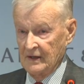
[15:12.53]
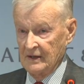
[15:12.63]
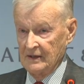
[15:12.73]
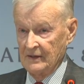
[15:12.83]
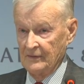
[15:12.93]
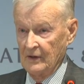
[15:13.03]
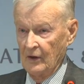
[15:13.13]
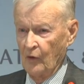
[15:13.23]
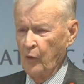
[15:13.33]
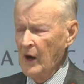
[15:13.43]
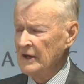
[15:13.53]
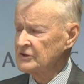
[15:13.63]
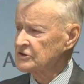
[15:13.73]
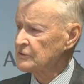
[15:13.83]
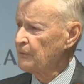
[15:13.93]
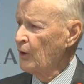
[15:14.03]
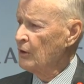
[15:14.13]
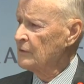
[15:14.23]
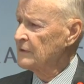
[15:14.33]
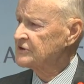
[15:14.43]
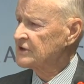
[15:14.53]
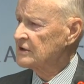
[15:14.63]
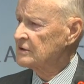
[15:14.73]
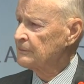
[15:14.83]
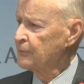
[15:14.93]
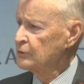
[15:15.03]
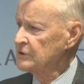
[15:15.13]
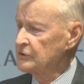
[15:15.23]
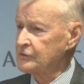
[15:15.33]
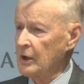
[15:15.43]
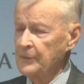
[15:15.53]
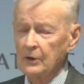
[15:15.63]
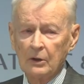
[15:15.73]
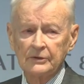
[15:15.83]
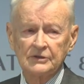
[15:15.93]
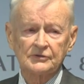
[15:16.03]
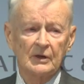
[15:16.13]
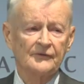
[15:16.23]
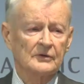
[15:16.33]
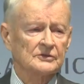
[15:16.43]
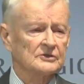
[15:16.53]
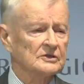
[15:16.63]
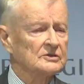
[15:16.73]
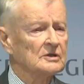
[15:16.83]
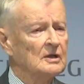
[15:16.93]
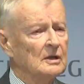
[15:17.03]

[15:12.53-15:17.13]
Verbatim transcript: Yeah. Uh, why is all of a sudden Putin dropping all these references